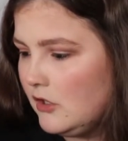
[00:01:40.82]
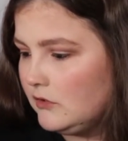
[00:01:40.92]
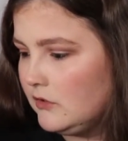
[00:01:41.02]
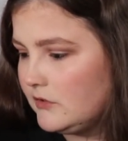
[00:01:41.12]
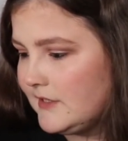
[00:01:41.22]

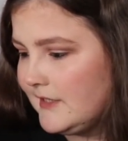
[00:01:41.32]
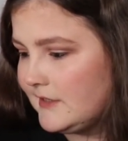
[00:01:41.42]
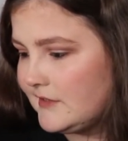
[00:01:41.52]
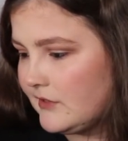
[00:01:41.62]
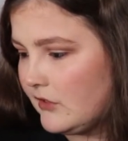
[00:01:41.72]
locked in a
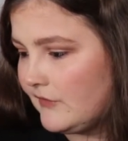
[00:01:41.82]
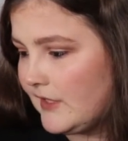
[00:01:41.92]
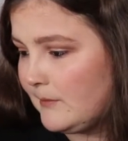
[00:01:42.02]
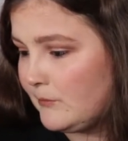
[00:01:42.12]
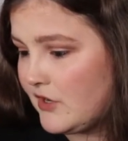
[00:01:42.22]
starry
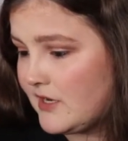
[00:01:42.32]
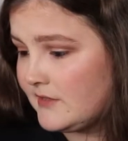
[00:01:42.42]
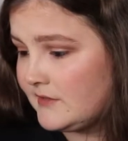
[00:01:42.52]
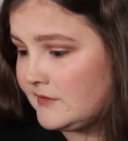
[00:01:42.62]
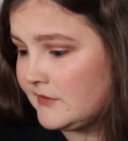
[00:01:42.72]

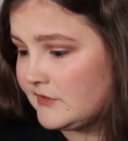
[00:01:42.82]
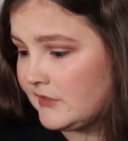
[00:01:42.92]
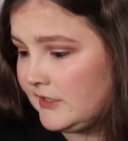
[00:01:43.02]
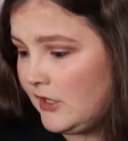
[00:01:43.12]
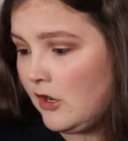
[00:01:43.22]
embrace. The
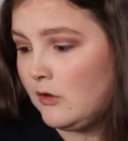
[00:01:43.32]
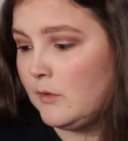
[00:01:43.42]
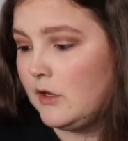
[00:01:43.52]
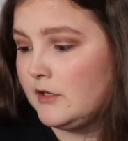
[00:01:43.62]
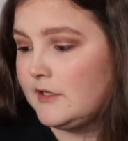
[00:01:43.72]
stunning
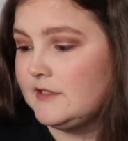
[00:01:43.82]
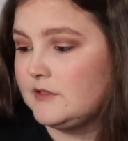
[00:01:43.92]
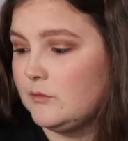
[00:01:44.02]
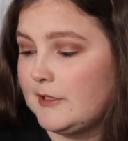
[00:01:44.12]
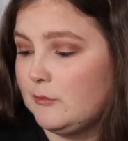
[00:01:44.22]
artwork is
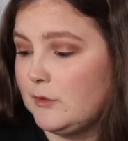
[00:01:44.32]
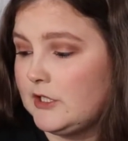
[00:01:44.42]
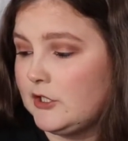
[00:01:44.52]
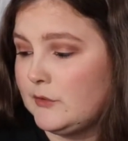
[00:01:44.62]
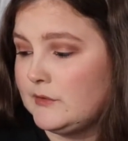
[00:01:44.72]
by the one
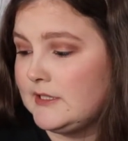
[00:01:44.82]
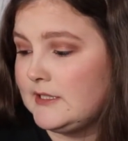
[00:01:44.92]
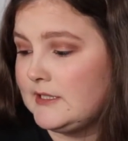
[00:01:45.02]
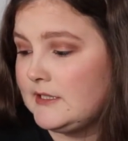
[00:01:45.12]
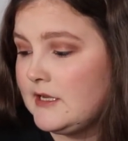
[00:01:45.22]
and
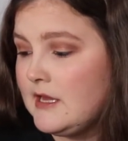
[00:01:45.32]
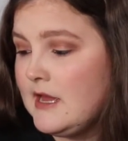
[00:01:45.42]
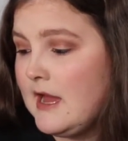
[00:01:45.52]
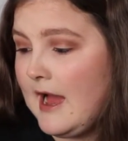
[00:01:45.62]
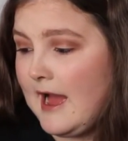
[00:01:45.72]
only
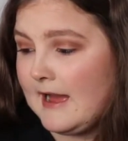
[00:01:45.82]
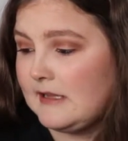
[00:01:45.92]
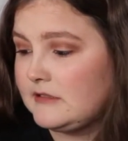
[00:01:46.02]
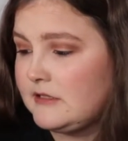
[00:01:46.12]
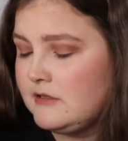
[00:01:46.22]

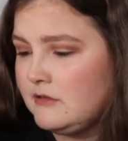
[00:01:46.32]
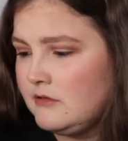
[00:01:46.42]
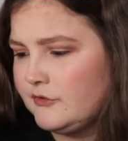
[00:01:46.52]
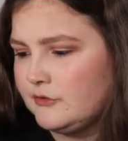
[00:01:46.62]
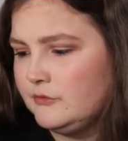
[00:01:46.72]
at
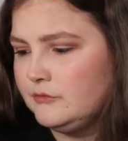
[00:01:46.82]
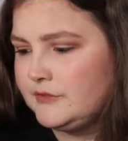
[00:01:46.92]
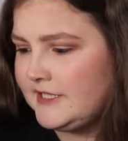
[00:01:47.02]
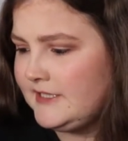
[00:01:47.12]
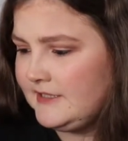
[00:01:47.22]

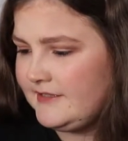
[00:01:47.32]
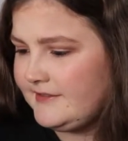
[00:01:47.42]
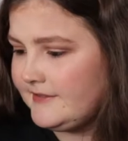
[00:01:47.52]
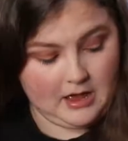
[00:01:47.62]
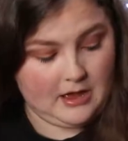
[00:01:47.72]

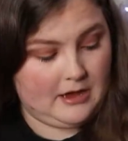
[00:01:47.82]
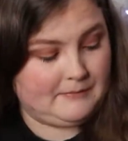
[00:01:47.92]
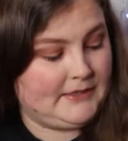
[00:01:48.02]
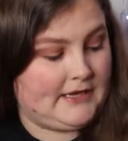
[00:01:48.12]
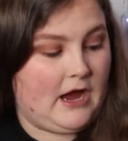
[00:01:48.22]
Salties.
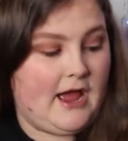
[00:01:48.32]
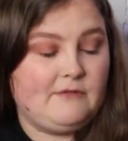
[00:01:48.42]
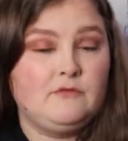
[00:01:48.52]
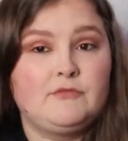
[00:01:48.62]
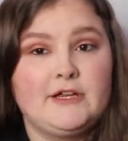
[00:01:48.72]
Yeah, I
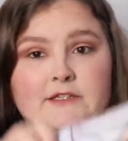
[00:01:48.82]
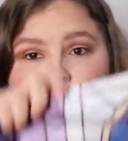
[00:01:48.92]
haven't read